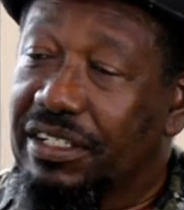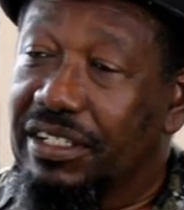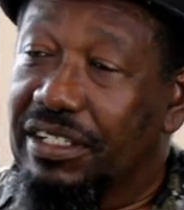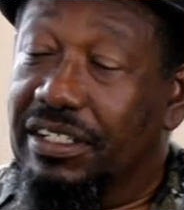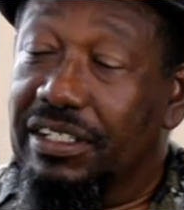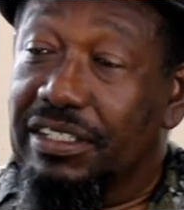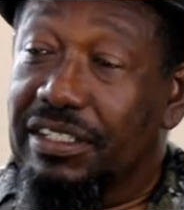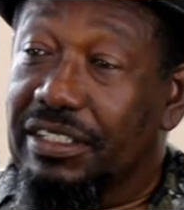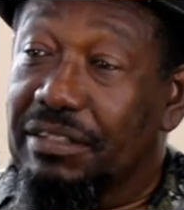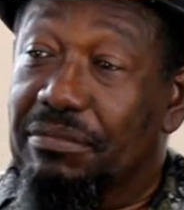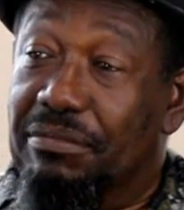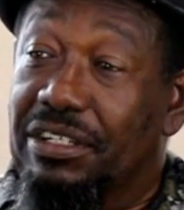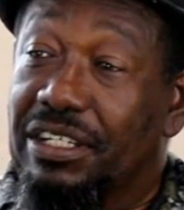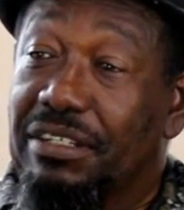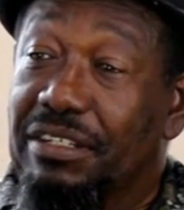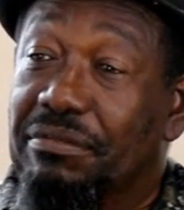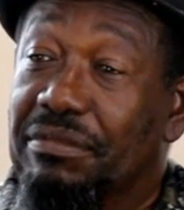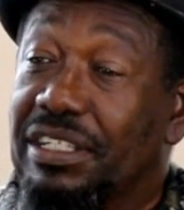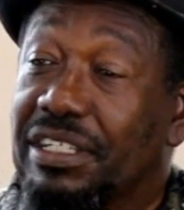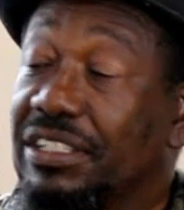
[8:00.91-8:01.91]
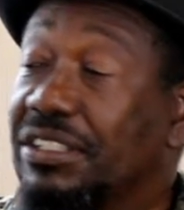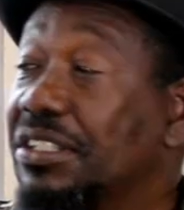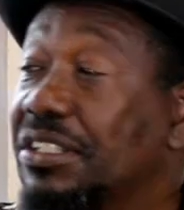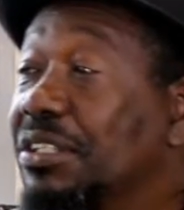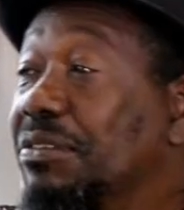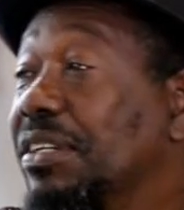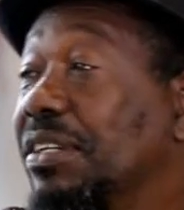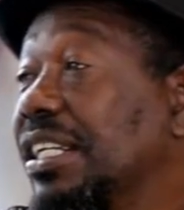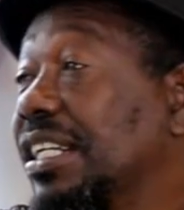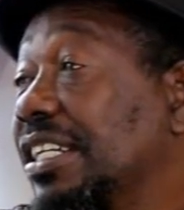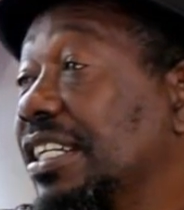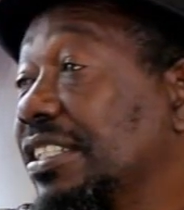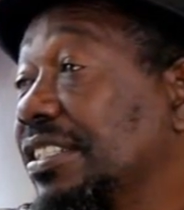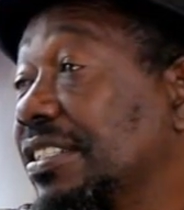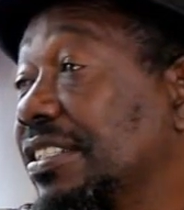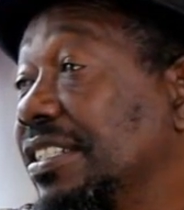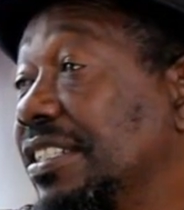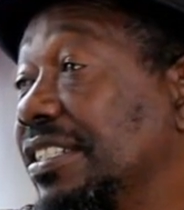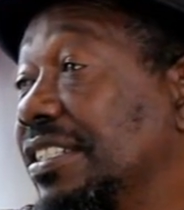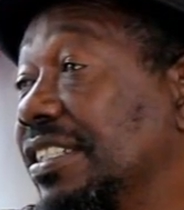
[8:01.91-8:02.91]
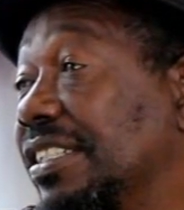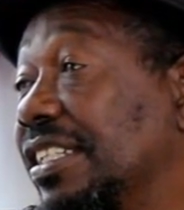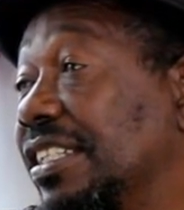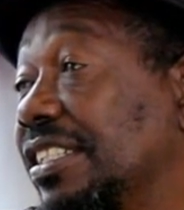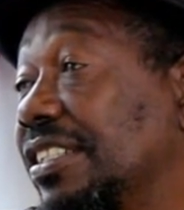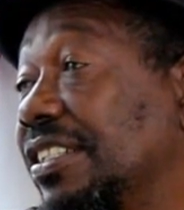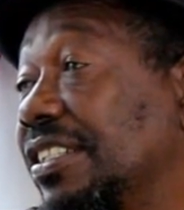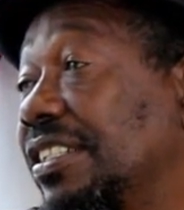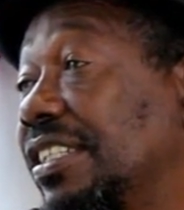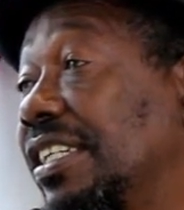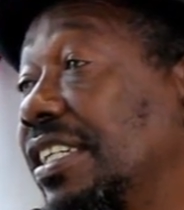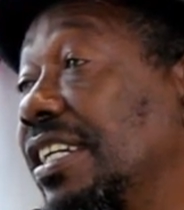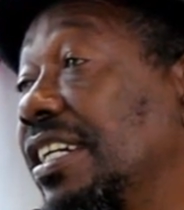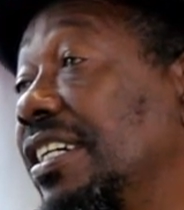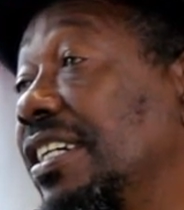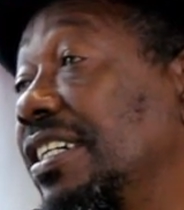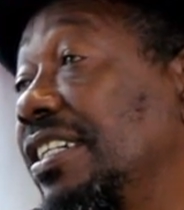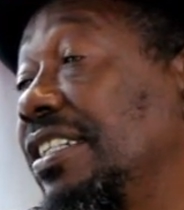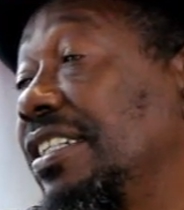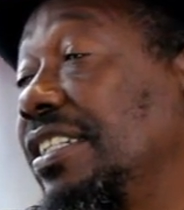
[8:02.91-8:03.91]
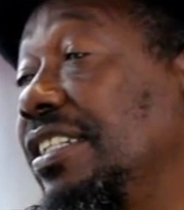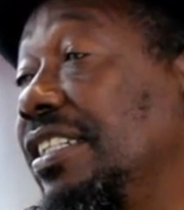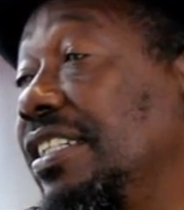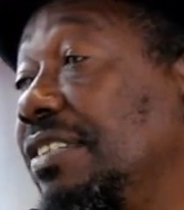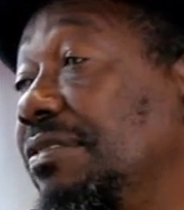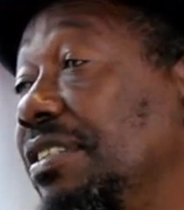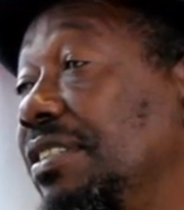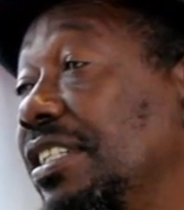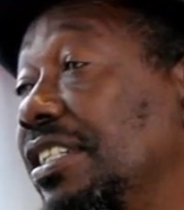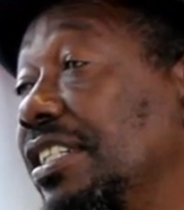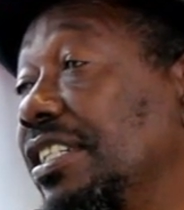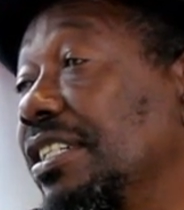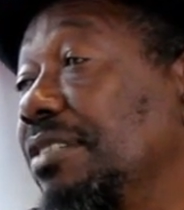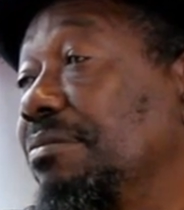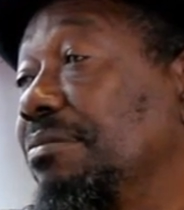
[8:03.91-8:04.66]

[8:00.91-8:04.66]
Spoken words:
Said, me and Tony with Glasgow, Glasgow say he gone, he leaving the job.